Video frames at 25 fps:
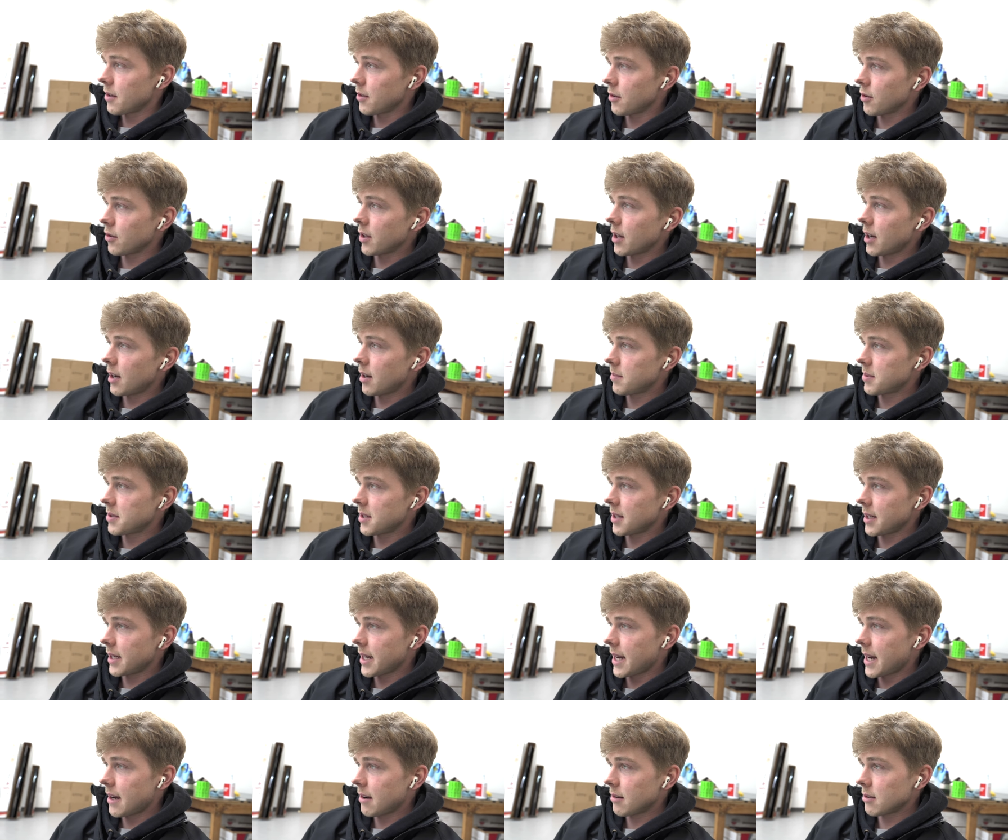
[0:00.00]
through the ups
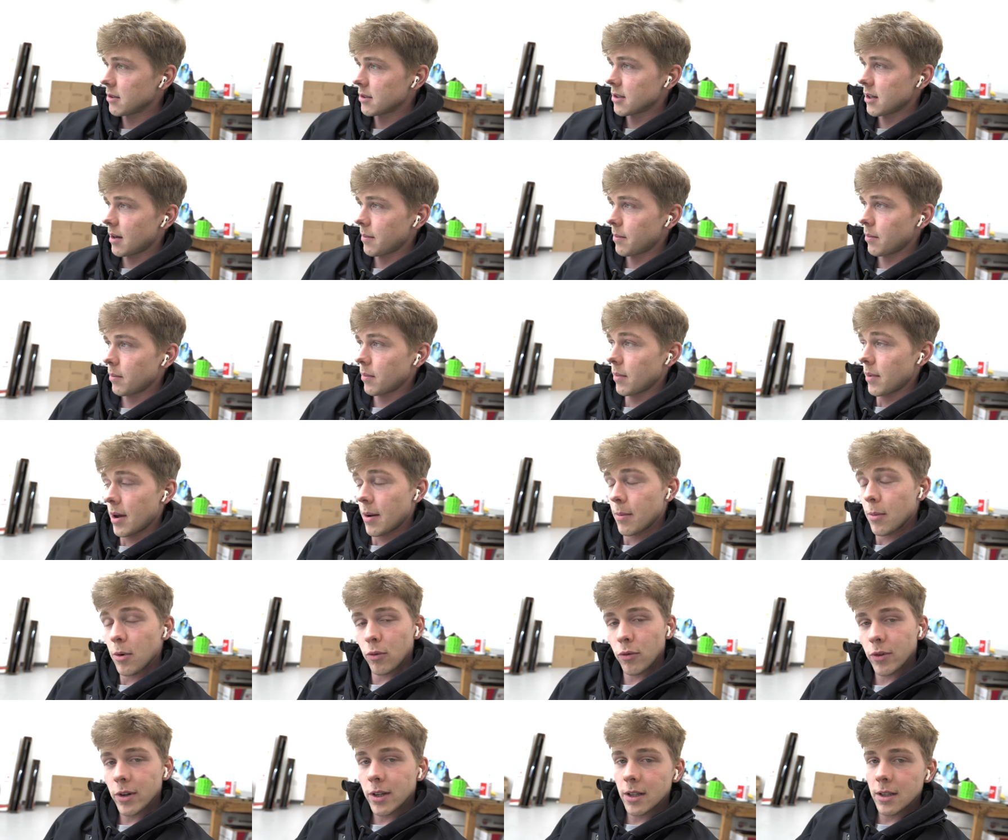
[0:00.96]
and downs. I'm
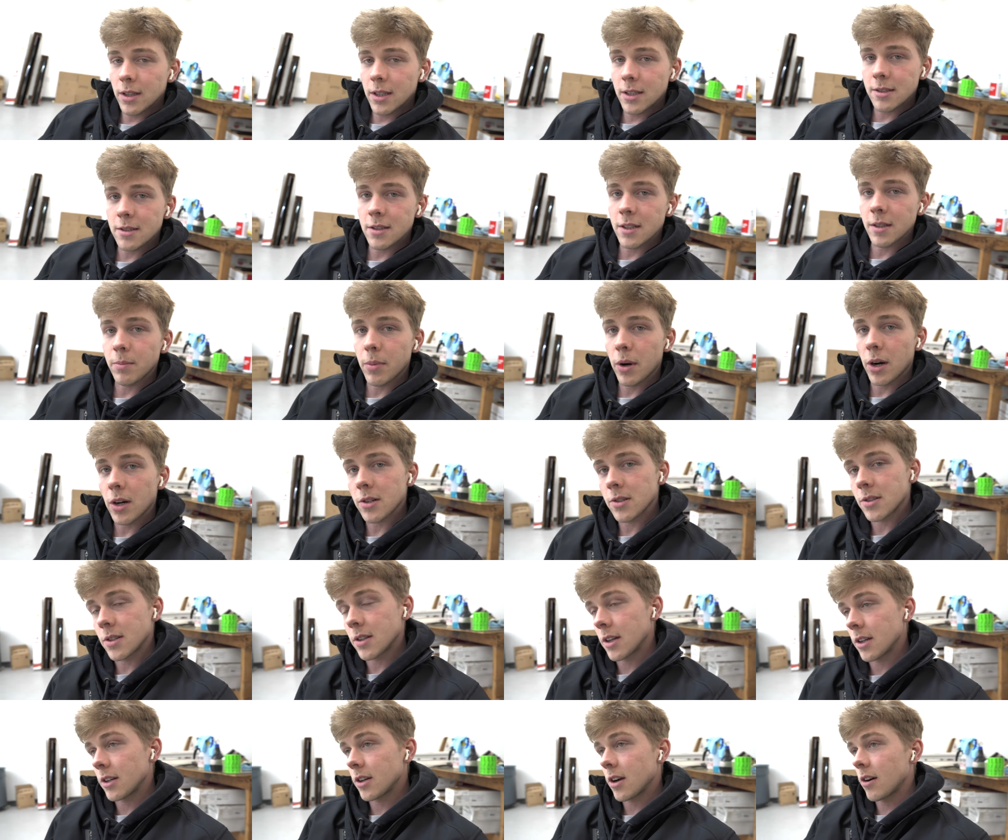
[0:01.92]
a realistic
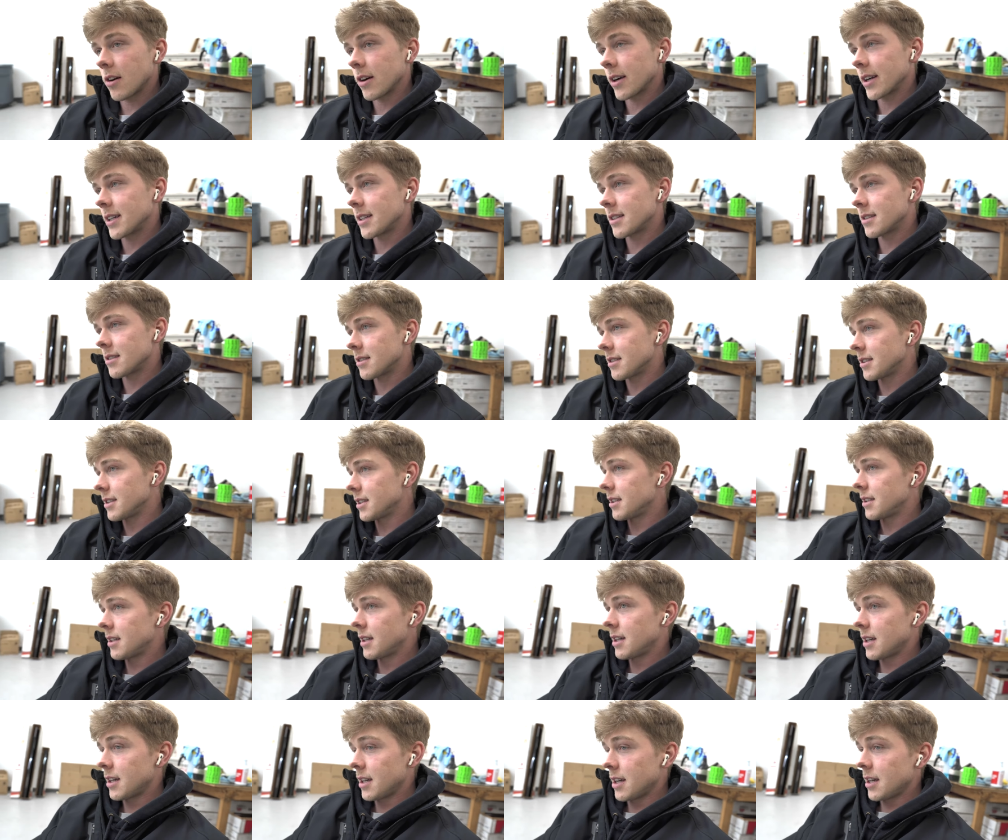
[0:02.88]
person, and y'all are gonna see
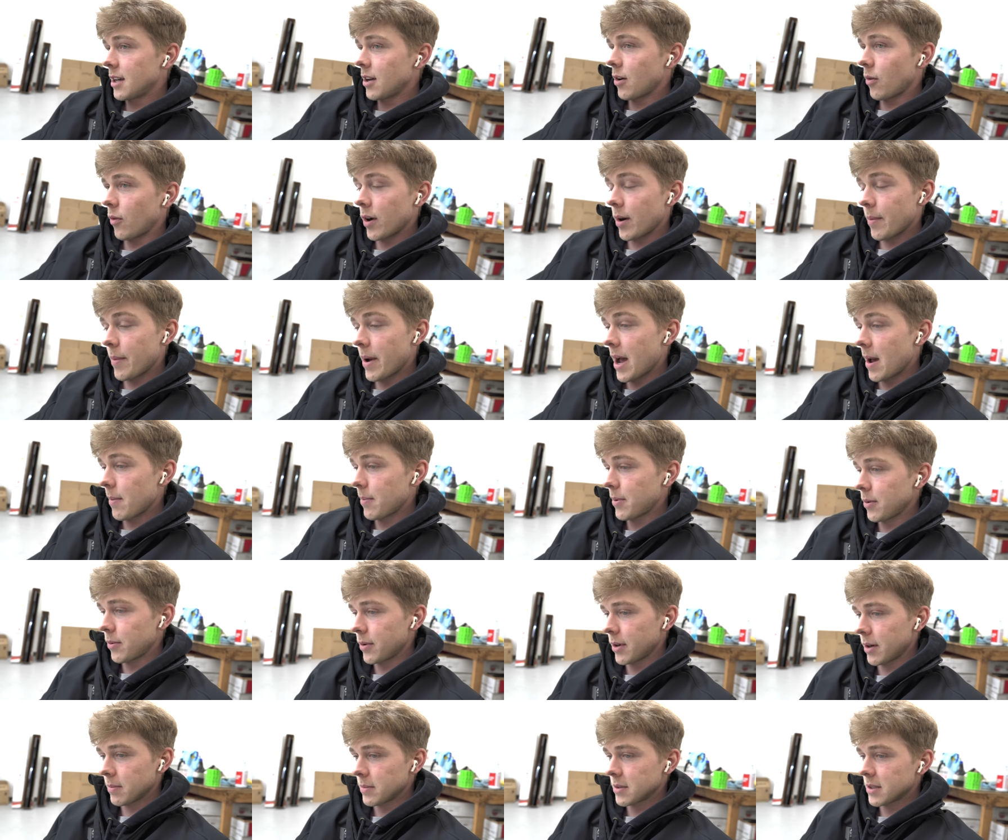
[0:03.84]
when I'm happy,
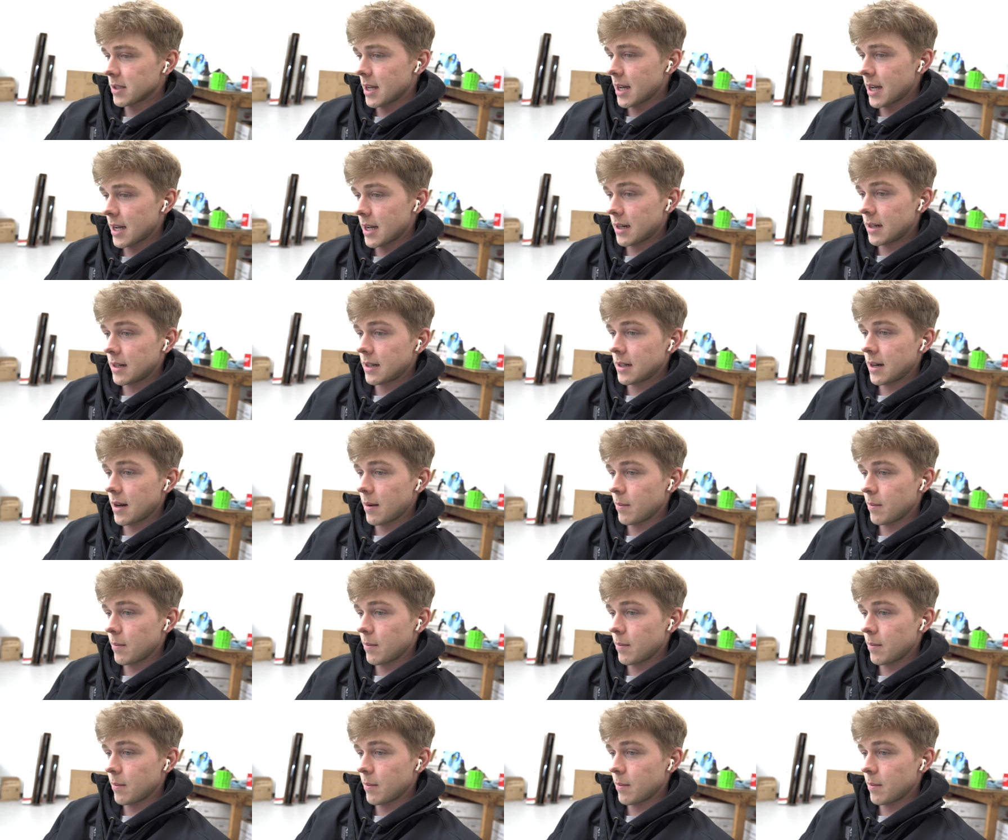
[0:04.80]
when I'm sad.